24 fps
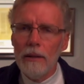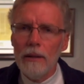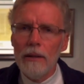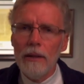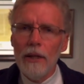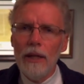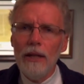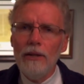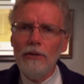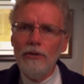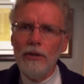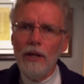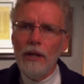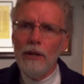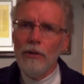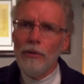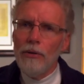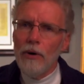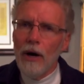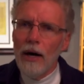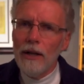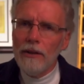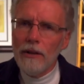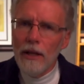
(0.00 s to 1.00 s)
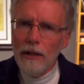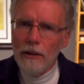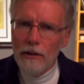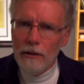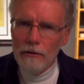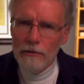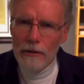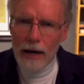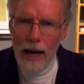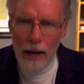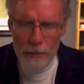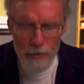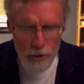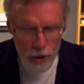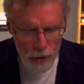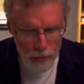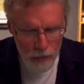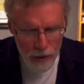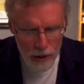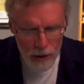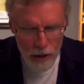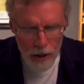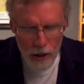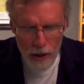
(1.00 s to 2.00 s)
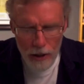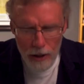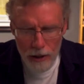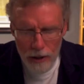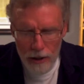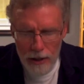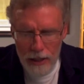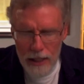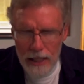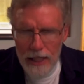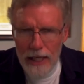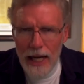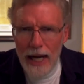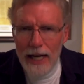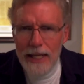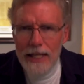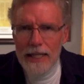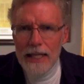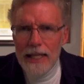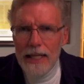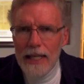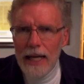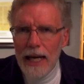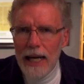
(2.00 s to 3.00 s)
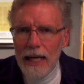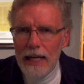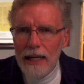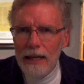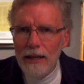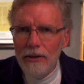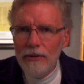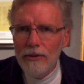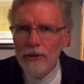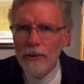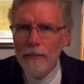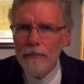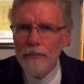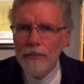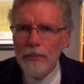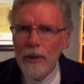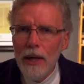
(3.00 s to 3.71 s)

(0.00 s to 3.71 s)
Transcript: Lindsey thought that the rapture would occur in the nineteen eighties.